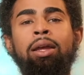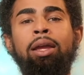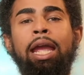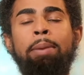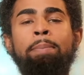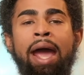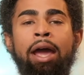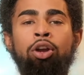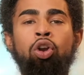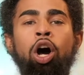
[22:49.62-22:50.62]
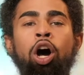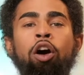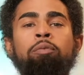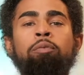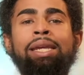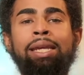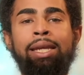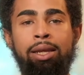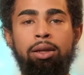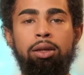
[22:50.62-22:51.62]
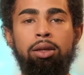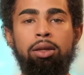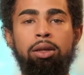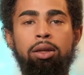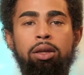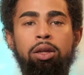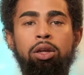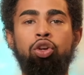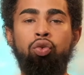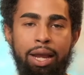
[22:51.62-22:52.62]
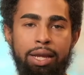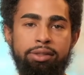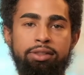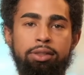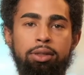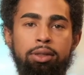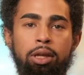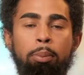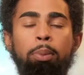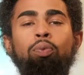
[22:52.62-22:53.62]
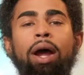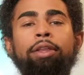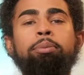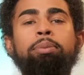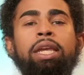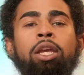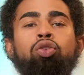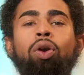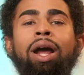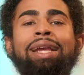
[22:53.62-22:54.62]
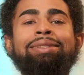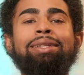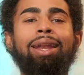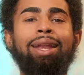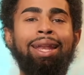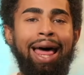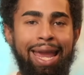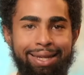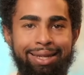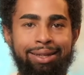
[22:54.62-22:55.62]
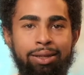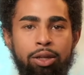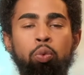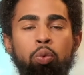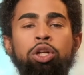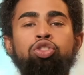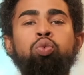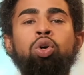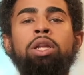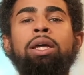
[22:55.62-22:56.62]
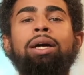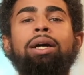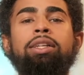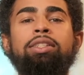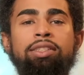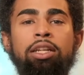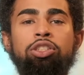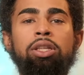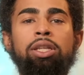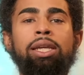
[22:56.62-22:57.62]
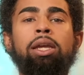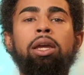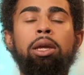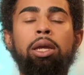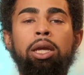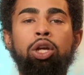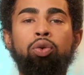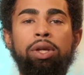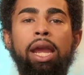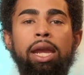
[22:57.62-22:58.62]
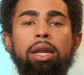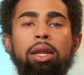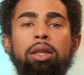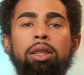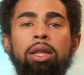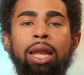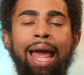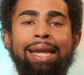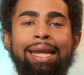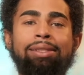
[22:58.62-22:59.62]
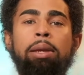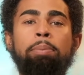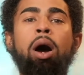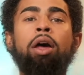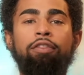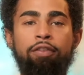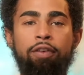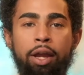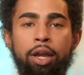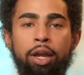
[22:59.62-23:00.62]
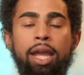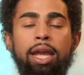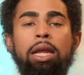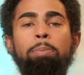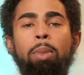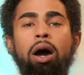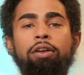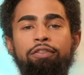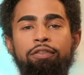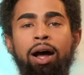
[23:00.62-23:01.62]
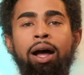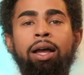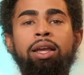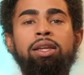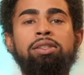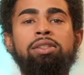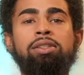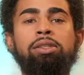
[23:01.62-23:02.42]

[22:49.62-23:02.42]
a matter of being Christ, but rather being Christ like which would essentially create like is a modifier and it modifies